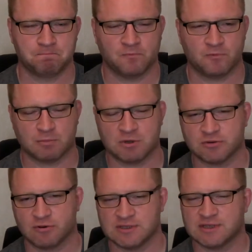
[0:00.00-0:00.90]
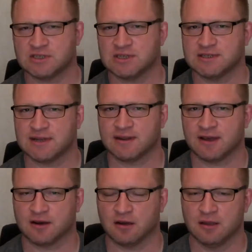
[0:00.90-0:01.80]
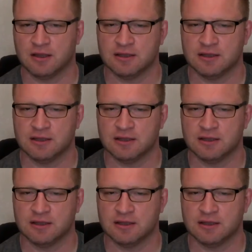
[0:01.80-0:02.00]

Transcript: for a bunch of reasons I changed that title.